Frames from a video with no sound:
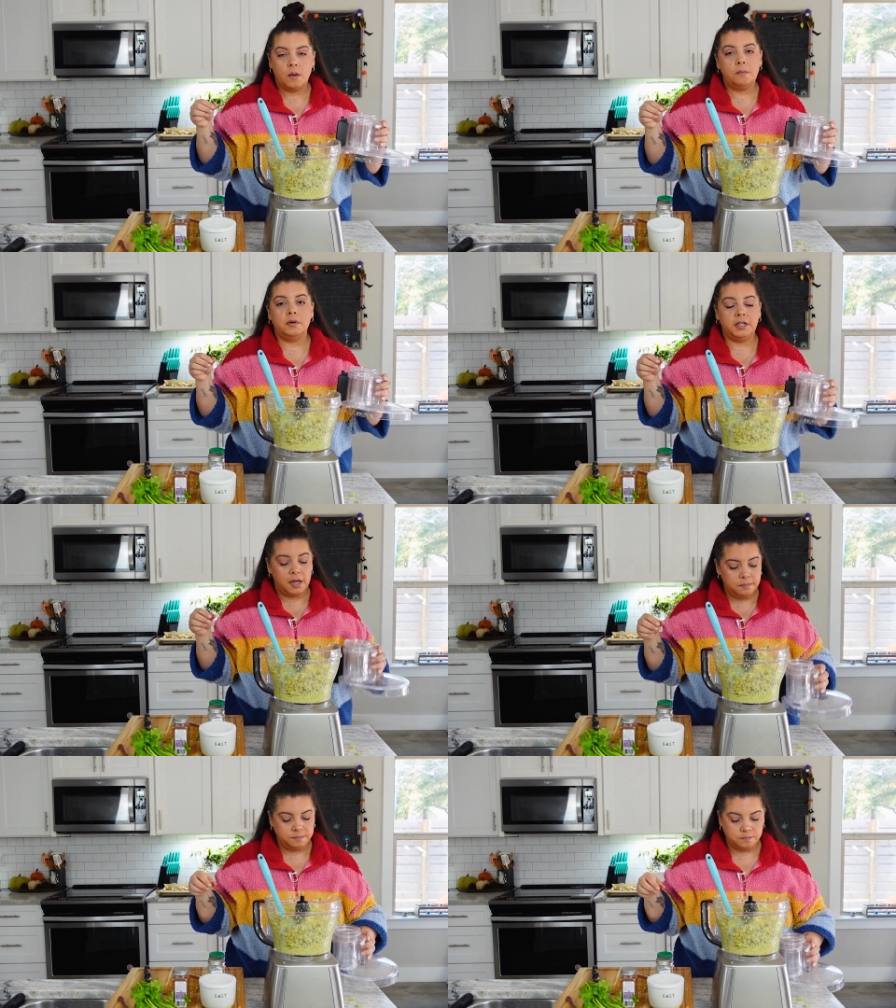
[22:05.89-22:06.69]
Pretty
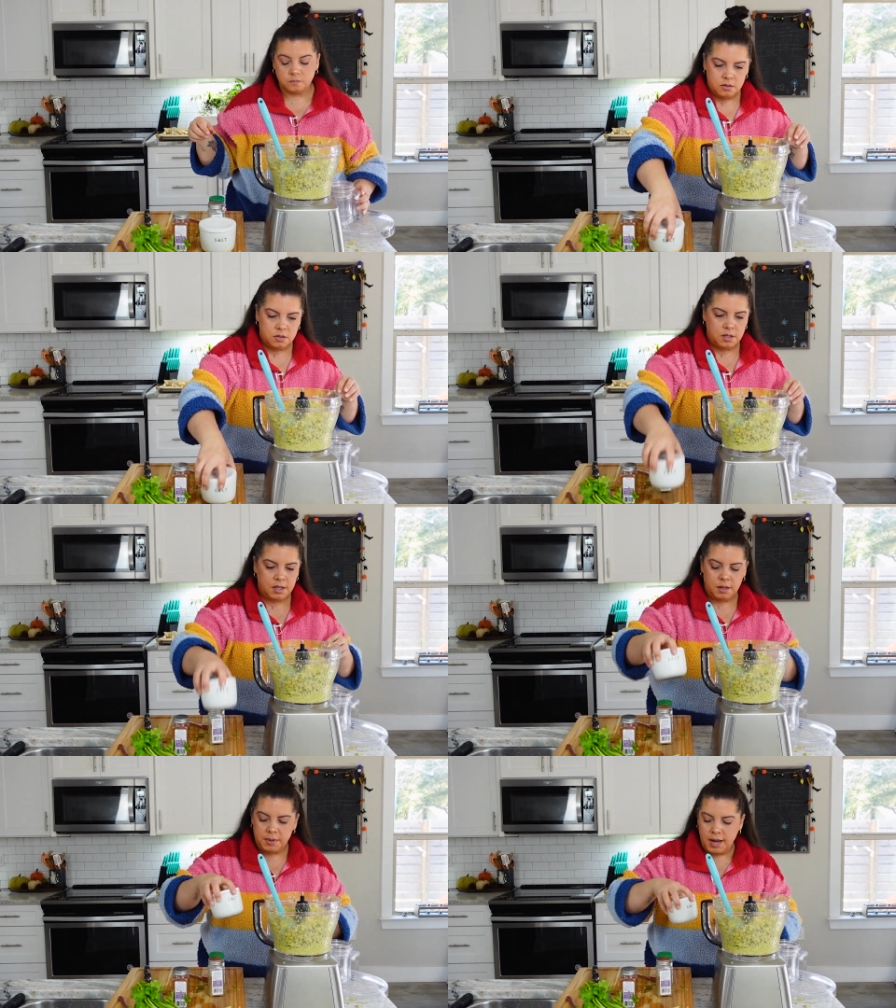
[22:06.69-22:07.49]
good. So I
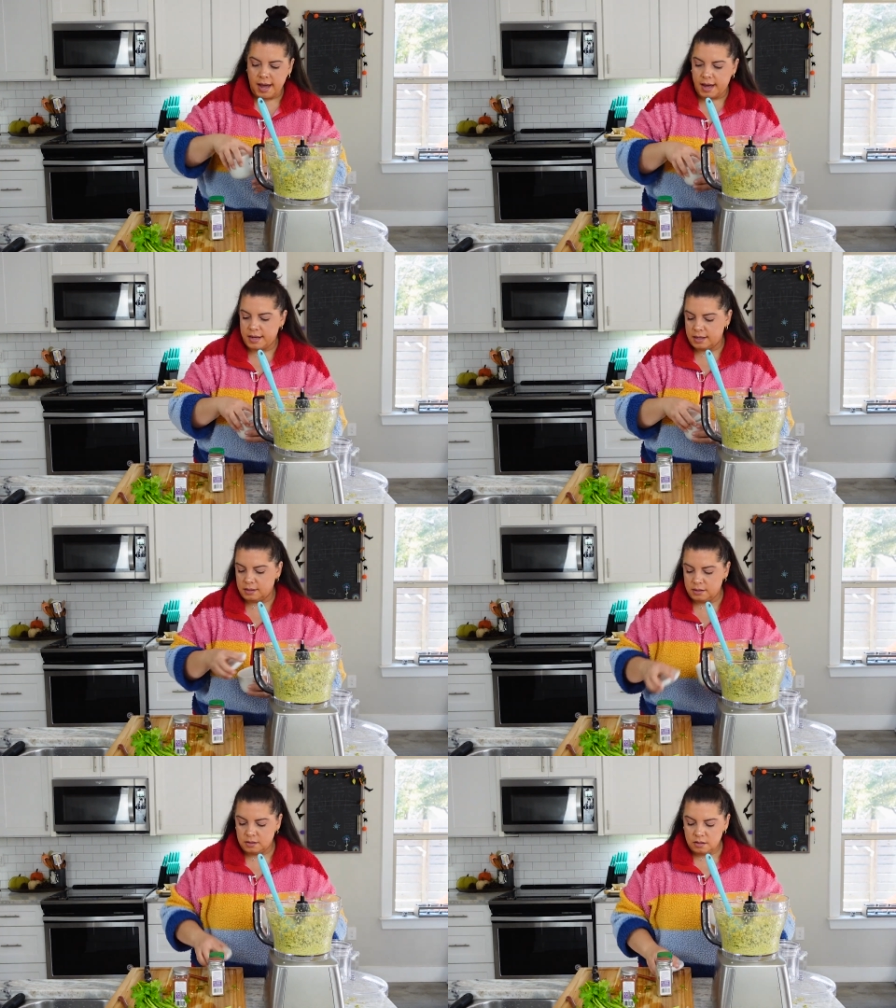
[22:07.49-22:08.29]
think I'm gonna add a
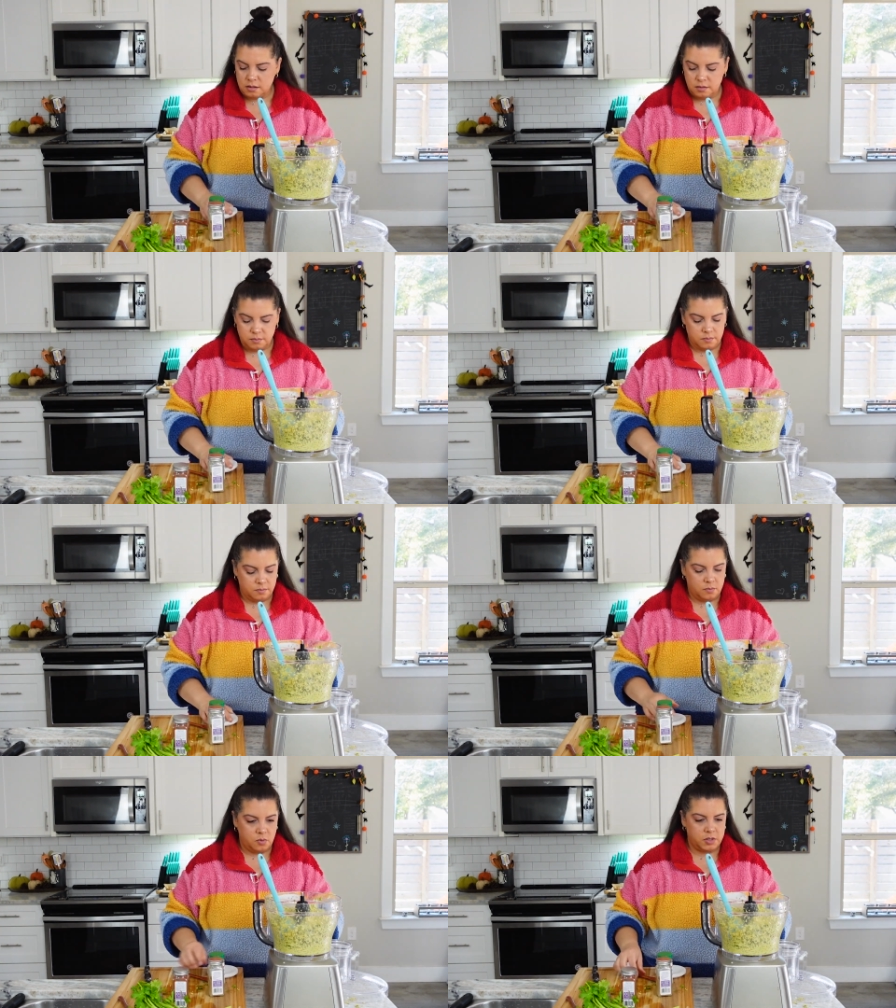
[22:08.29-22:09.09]
little
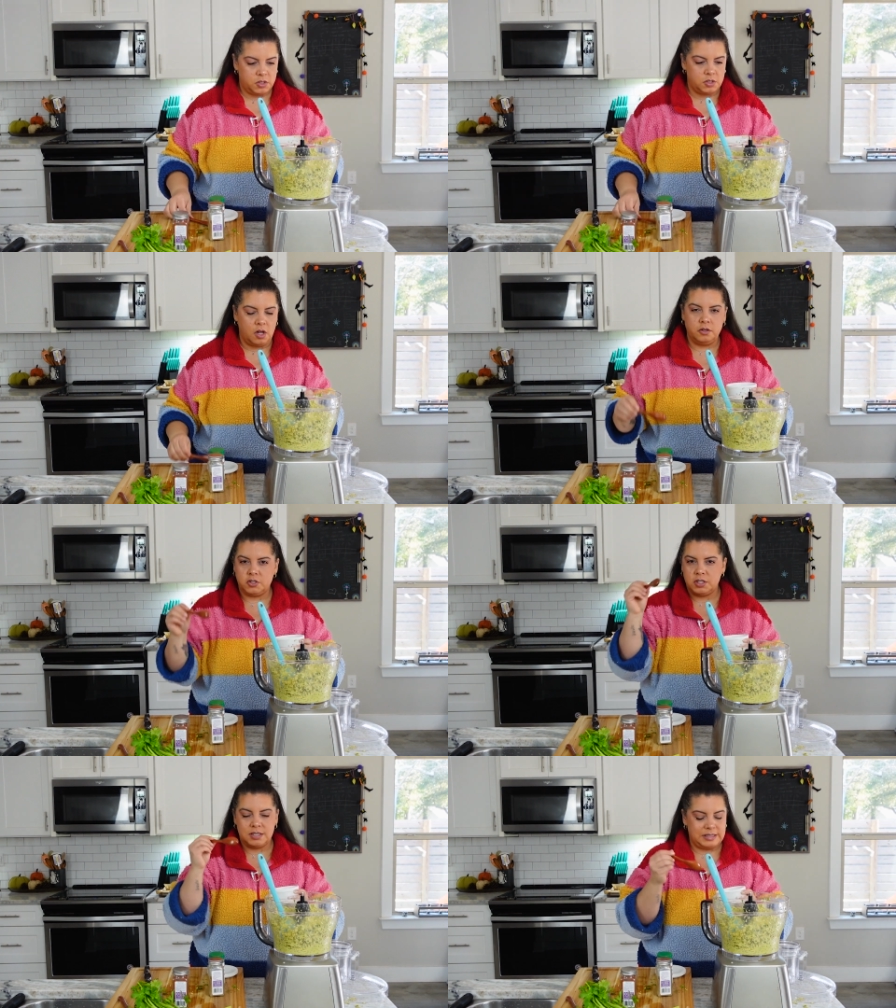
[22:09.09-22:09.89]
more salt,
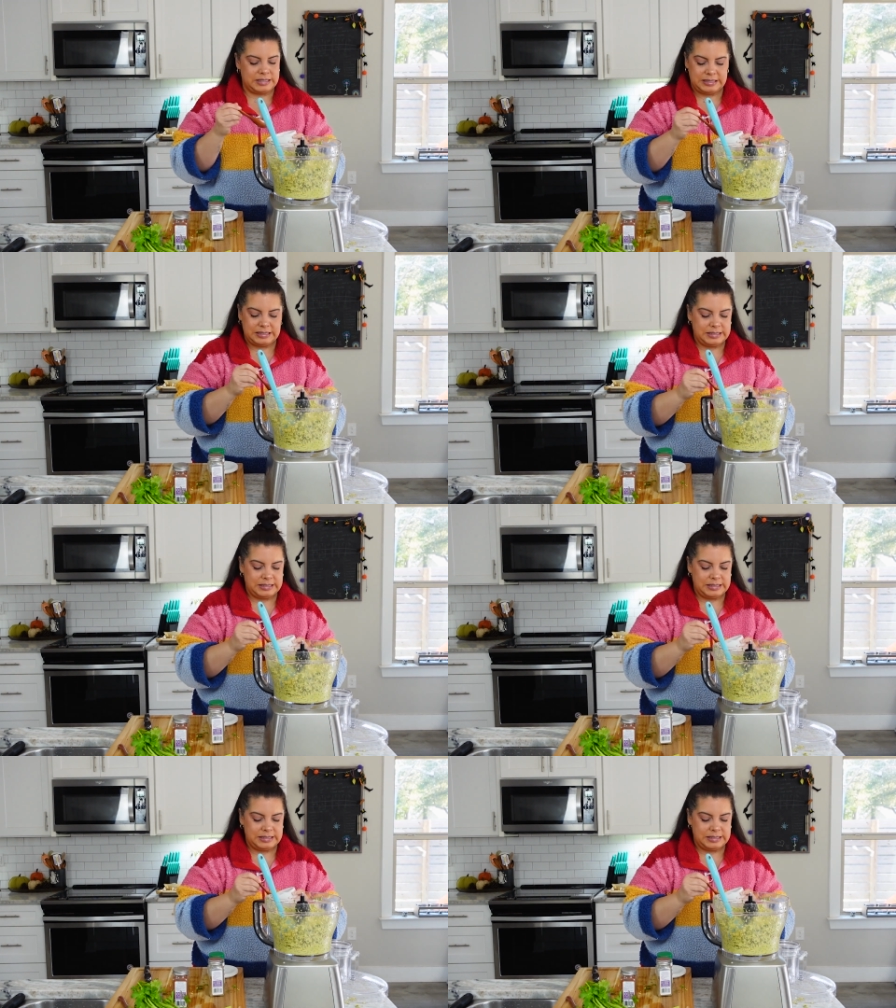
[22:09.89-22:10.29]
just